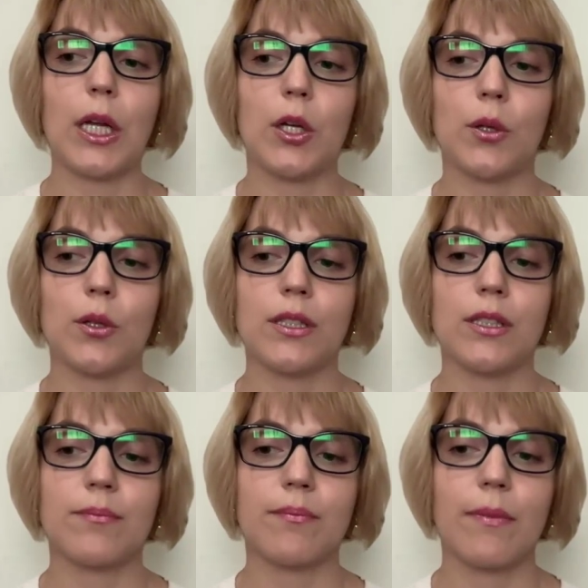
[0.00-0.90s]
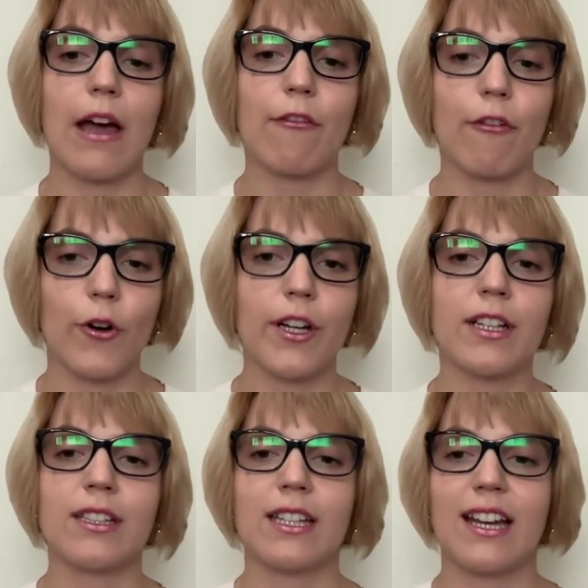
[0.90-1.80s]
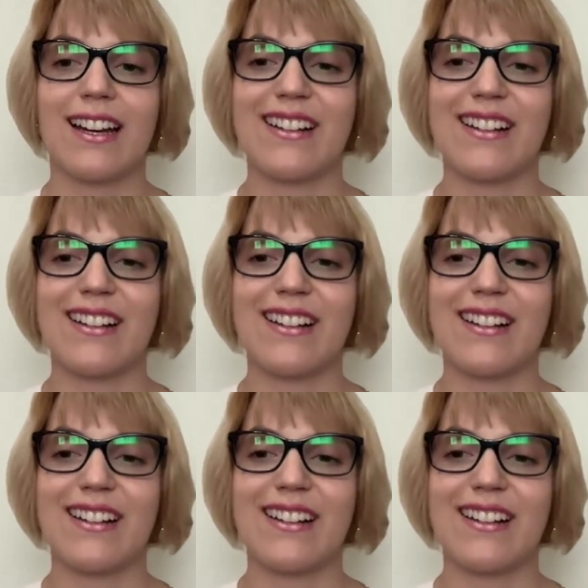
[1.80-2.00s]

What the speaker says: could avoid